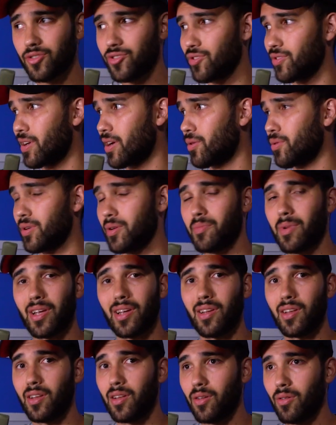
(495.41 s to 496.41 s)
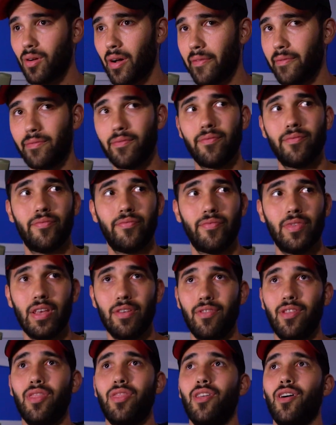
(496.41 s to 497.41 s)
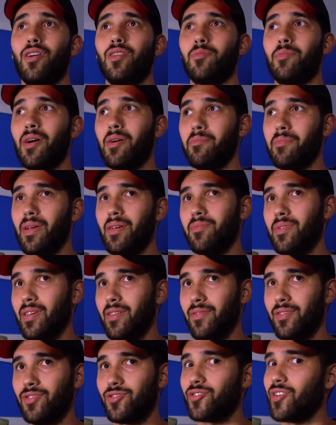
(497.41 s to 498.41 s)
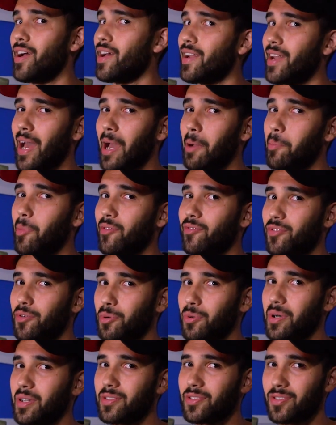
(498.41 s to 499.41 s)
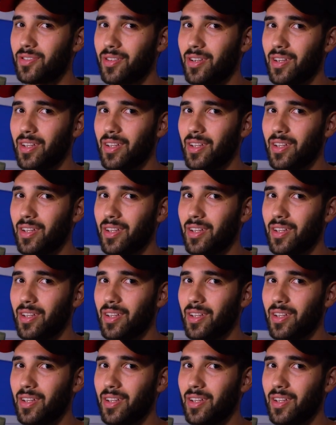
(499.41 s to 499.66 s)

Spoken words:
So now what am I going to do? I've even thought about maybe even trying Apple for once.